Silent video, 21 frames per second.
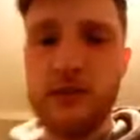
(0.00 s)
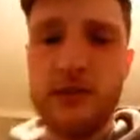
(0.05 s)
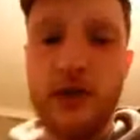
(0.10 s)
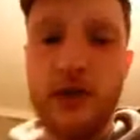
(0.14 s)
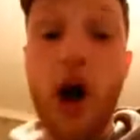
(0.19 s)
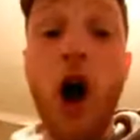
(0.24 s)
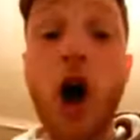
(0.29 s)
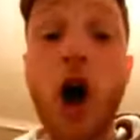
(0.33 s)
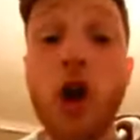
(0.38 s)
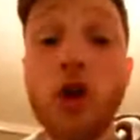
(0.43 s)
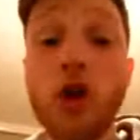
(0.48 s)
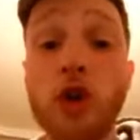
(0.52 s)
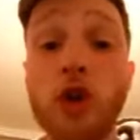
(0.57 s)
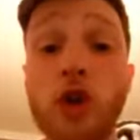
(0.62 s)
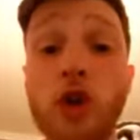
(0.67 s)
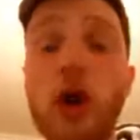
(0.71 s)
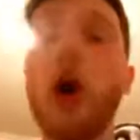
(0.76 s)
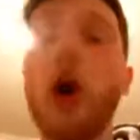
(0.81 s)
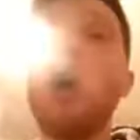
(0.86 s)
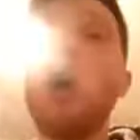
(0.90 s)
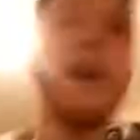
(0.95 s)
Oh, you do?
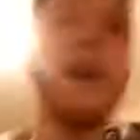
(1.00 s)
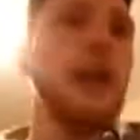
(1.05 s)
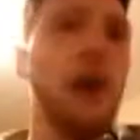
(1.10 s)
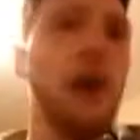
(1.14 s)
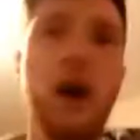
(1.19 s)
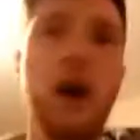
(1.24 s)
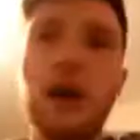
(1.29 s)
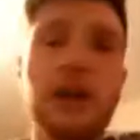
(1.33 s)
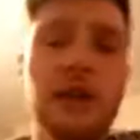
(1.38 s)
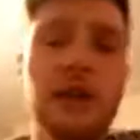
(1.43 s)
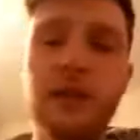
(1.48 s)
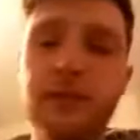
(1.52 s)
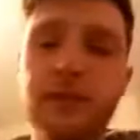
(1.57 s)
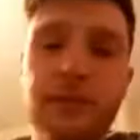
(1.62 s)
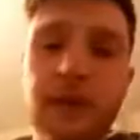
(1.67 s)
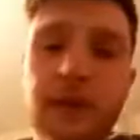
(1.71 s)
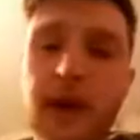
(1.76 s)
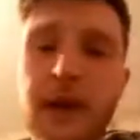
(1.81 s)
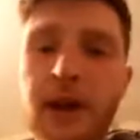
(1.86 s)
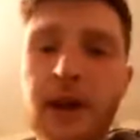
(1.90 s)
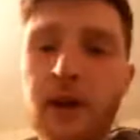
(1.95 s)
Oh, yeah, no, I can definitely
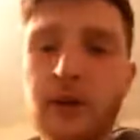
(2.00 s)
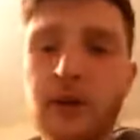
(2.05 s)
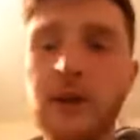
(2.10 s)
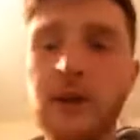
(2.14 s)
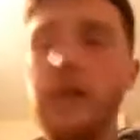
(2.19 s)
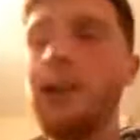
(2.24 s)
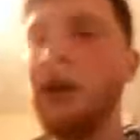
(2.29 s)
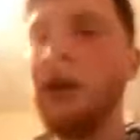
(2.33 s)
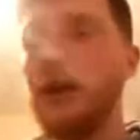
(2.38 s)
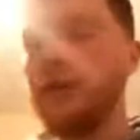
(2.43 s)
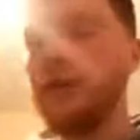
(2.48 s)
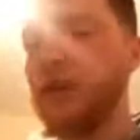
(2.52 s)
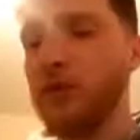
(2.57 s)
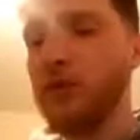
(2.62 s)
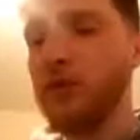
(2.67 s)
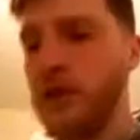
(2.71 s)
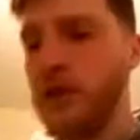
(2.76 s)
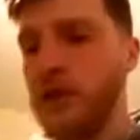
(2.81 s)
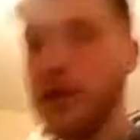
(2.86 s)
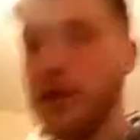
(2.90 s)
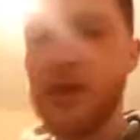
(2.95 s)
plan out. Yeah, I just
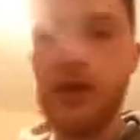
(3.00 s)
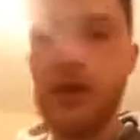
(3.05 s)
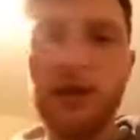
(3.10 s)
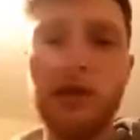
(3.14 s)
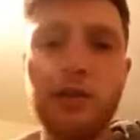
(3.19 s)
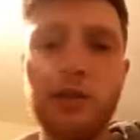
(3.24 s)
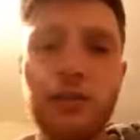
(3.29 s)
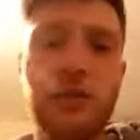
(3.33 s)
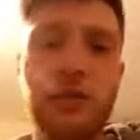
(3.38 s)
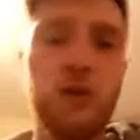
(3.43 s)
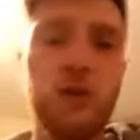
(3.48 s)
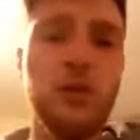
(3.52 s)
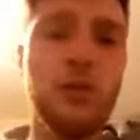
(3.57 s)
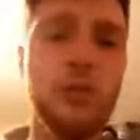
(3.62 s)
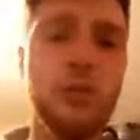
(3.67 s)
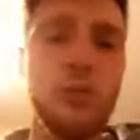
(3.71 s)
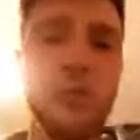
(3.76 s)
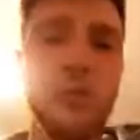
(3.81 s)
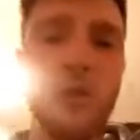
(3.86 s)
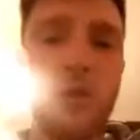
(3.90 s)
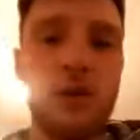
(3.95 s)
realised, because of the
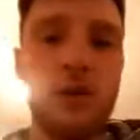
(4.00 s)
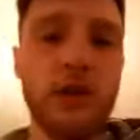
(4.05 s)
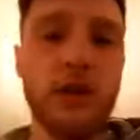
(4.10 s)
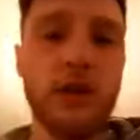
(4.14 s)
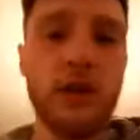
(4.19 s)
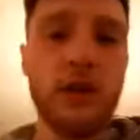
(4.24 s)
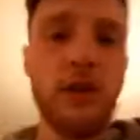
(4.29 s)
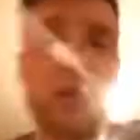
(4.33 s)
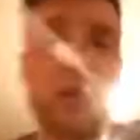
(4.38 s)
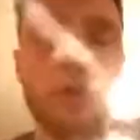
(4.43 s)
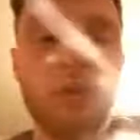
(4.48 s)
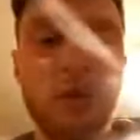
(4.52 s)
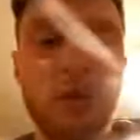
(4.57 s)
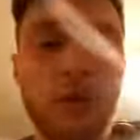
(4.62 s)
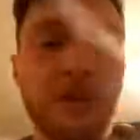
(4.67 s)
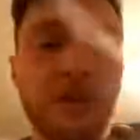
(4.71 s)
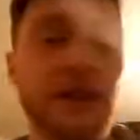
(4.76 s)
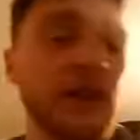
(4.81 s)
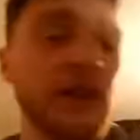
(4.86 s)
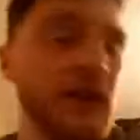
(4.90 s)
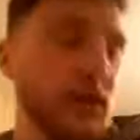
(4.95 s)
whole, Euros,
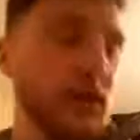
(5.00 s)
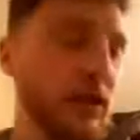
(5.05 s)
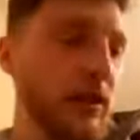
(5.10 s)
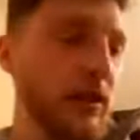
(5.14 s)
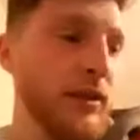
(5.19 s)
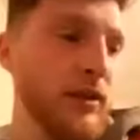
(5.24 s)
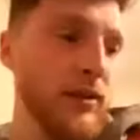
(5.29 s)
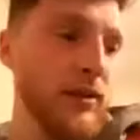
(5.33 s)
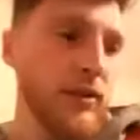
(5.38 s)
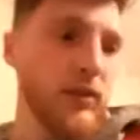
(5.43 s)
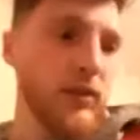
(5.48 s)
isn't it? Yeah.